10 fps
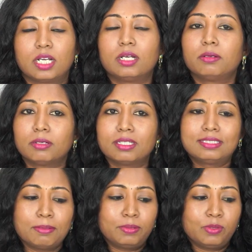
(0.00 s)
a
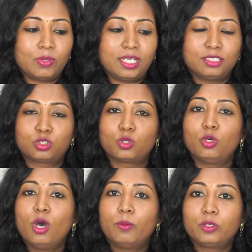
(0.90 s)
simple way is
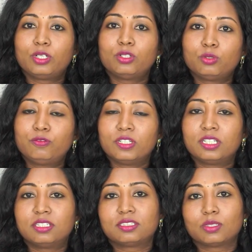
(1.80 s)
to put your 2
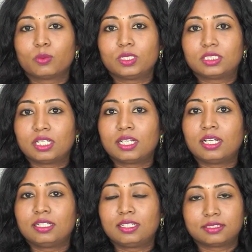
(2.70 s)
fingers in the vagina
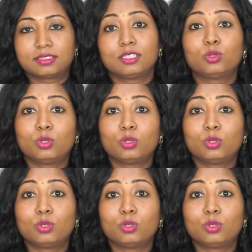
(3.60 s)
and test it.